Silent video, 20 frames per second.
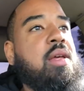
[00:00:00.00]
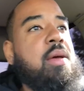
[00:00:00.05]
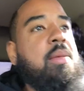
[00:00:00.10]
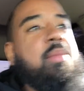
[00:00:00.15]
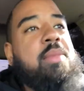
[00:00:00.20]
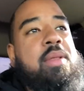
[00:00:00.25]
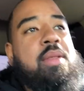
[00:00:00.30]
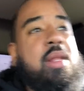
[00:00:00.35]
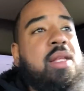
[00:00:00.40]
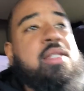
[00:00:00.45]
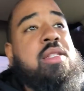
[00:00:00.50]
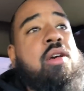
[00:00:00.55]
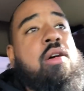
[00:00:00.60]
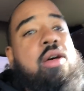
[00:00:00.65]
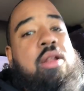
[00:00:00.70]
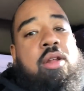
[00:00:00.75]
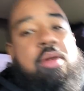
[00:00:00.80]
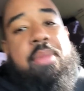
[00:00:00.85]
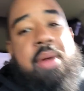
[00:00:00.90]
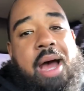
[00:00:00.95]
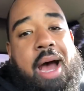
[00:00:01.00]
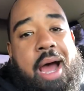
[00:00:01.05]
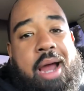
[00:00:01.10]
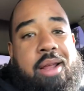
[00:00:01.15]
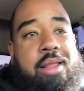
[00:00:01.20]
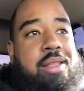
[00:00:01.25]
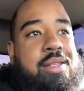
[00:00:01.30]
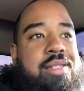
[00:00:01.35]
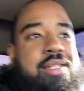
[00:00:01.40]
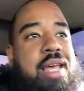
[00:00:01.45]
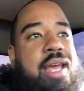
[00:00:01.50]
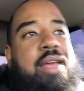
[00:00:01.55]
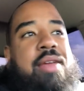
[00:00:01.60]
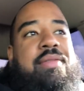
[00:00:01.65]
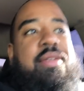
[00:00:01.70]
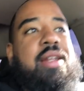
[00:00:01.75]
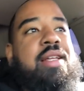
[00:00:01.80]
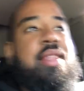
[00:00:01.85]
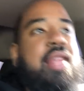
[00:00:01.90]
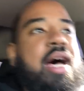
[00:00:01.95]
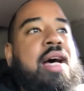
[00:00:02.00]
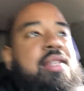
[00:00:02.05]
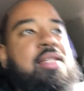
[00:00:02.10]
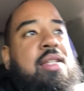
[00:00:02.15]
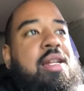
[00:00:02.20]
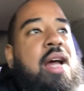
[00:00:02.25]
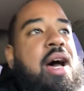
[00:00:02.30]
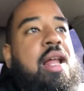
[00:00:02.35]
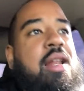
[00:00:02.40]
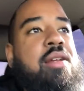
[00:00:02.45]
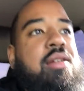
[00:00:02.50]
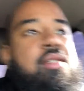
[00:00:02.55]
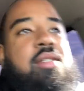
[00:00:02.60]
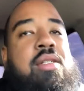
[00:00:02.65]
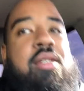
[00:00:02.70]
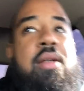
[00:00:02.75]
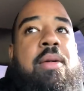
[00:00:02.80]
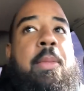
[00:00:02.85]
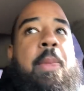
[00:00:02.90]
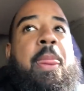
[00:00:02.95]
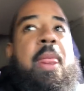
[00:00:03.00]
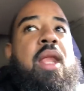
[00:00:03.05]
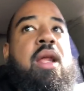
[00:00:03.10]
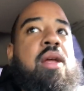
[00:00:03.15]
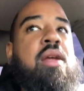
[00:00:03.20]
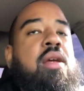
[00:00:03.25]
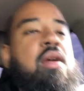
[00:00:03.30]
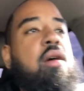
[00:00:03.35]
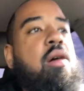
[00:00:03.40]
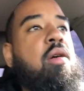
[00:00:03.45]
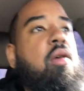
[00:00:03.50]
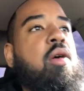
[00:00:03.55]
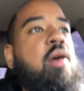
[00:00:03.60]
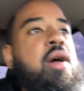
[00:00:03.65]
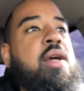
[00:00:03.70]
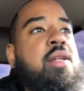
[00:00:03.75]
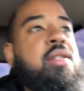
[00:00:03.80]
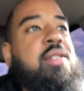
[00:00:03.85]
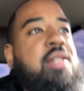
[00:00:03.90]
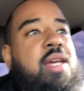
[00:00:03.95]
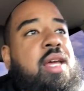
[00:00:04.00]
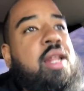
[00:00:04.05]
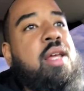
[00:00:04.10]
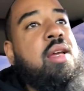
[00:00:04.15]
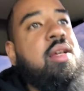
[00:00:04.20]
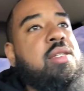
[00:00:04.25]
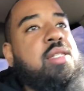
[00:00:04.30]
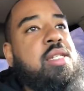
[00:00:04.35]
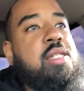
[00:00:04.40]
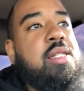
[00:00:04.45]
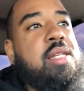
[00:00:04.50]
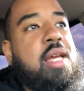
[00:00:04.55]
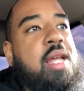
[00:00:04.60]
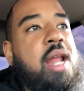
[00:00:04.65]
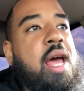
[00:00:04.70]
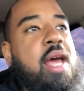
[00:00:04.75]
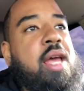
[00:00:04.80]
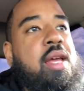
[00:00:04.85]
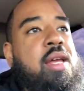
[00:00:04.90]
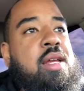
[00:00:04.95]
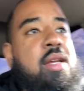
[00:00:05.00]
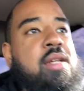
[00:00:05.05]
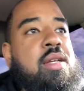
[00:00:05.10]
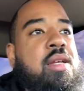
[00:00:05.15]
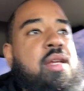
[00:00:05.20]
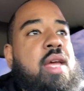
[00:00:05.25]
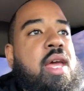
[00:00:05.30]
And let's go a little bit higher. Let's say even $1,000 on getting your CCNA.